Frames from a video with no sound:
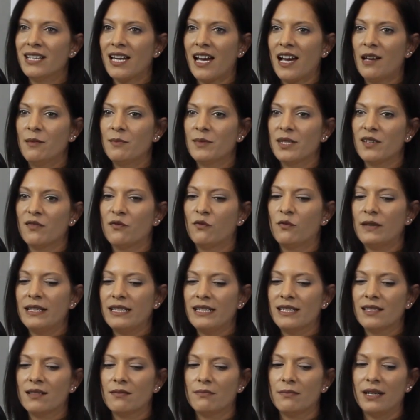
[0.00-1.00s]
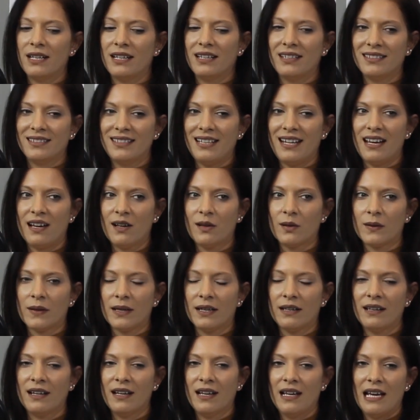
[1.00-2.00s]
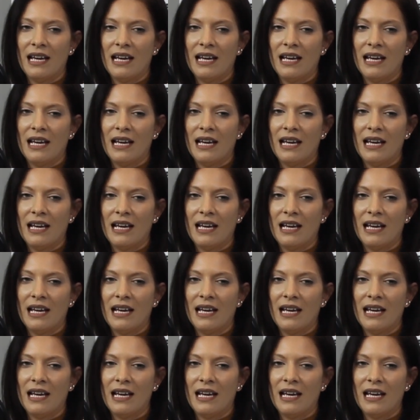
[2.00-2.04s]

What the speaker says: times have we submitted talent